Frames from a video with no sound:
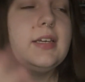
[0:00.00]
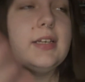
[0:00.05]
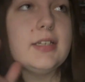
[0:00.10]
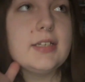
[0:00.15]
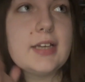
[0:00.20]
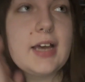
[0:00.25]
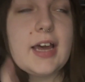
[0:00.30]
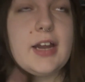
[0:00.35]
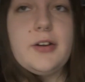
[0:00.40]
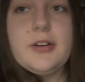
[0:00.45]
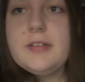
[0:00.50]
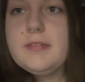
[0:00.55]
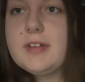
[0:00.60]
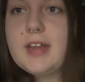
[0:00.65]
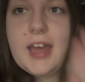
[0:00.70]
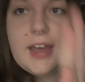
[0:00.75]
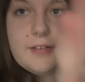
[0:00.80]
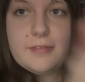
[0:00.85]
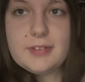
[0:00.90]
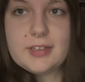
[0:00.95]
I don't even
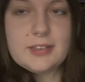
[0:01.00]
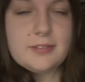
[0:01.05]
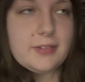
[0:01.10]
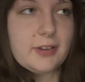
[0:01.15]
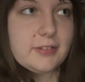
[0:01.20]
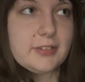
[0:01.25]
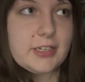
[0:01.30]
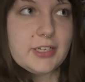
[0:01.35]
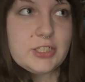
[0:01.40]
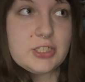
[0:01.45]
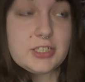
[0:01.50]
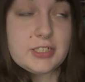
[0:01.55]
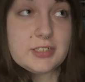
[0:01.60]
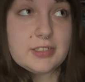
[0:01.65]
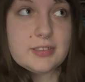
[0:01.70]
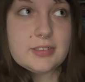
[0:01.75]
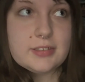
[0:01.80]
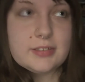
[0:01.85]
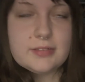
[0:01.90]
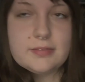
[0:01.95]
have like foundation.
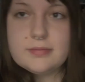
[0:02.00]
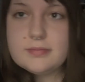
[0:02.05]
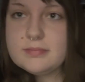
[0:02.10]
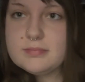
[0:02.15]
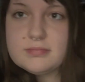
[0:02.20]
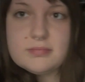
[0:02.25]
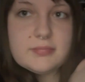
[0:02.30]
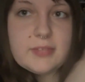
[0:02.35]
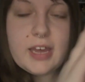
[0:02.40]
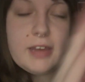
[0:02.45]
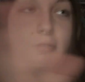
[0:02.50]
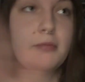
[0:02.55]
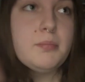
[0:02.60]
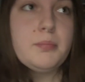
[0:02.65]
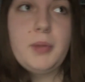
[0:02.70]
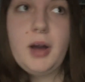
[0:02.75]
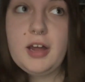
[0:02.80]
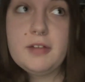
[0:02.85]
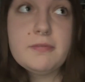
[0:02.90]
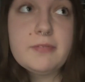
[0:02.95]
I haven't
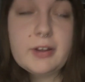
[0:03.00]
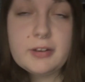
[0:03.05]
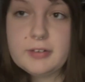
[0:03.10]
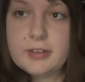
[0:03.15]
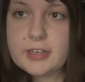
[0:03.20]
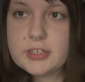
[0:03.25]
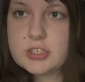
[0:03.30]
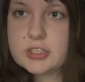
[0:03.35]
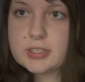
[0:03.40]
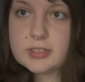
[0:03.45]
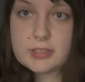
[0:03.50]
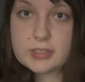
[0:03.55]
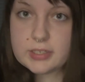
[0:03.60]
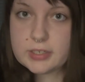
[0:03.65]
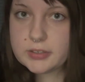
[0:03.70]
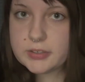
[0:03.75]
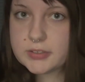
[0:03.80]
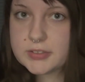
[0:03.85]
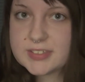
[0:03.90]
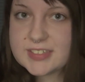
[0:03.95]
bought foundation in
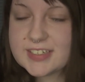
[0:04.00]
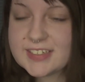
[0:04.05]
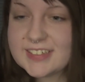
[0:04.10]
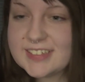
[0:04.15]
years.